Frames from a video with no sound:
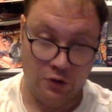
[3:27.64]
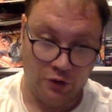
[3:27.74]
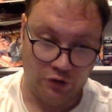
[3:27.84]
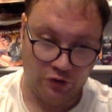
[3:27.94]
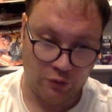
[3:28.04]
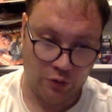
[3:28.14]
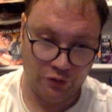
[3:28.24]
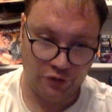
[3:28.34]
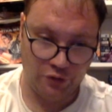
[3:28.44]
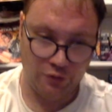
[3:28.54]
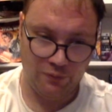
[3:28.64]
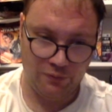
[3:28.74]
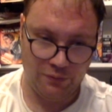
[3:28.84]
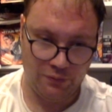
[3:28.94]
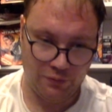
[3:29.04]
so what I'll do,
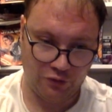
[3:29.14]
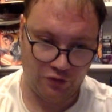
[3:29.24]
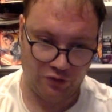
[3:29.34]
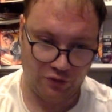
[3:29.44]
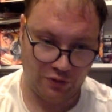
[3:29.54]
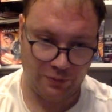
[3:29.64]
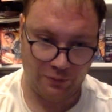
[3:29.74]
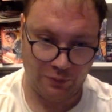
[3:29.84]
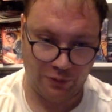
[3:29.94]
I'm